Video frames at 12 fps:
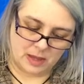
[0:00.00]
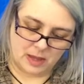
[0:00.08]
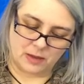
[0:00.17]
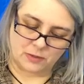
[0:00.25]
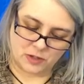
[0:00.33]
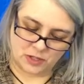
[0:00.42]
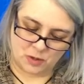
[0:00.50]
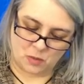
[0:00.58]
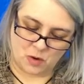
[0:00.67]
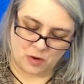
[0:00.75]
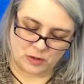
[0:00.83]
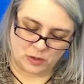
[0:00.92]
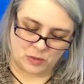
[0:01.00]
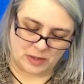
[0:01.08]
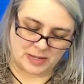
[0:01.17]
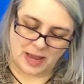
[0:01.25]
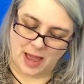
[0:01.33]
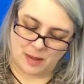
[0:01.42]
if she were to
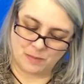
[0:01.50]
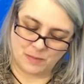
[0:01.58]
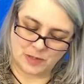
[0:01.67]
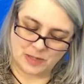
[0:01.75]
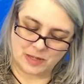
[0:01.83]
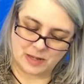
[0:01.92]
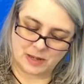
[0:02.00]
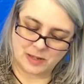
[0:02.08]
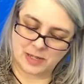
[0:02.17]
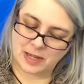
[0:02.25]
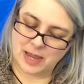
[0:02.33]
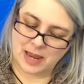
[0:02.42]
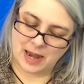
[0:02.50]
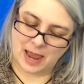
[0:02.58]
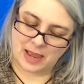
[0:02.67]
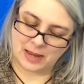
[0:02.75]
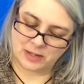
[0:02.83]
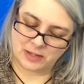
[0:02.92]
attempt
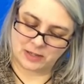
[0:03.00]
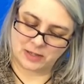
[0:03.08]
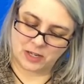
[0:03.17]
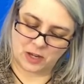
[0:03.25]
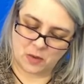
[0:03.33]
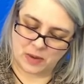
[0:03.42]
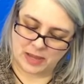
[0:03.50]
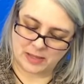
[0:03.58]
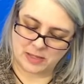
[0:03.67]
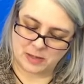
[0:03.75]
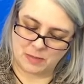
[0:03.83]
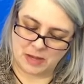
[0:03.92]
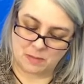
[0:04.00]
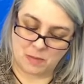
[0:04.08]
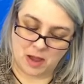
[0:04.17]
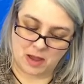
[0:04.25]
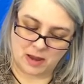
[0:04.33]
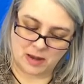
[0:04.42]
to go against me and
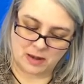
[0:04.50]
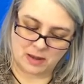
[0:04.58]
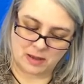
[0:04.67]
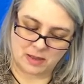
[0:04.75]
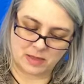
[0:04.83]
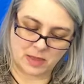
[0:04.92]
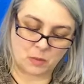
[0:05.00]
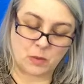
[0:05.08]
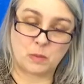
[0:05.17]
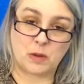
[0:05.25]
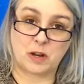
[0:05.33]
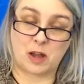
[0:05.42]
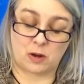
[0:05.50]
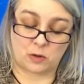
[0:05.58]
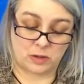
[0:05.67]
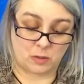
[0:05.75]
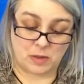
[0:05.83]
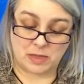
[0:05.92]
mine, that we would not
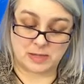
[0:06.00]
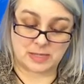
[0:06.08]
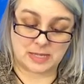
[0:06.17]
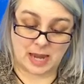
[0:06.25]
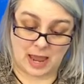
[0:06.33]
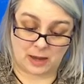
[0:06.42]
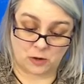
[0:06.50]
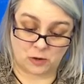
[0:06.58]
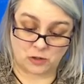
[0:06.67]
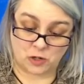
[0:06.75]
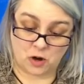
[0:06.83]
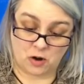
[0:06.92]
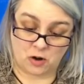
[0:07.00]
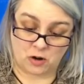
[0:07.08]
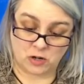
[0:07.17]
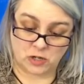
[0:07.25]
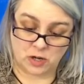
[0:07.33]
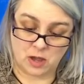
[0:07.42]
only withstand her
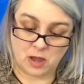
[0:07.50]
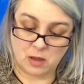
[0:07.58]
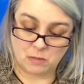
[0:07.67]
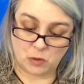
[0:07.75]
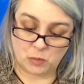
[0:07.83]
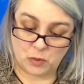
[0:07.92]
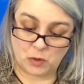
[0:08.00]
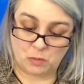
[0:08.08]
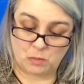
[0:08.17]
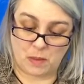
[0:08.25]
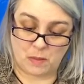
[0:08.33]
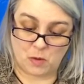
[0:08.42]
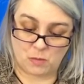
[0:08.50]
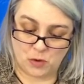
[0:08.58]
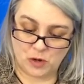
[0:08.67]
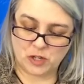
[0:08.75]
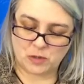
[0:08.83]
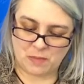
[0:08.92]
charge, but
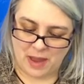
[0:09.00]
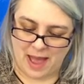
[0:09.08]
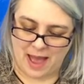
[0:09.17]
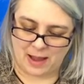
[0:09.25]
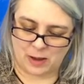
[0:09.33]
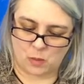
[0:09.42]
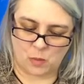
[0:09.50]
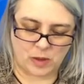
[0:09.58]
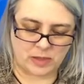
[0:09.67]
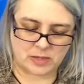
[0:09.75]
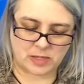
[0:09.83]
push back with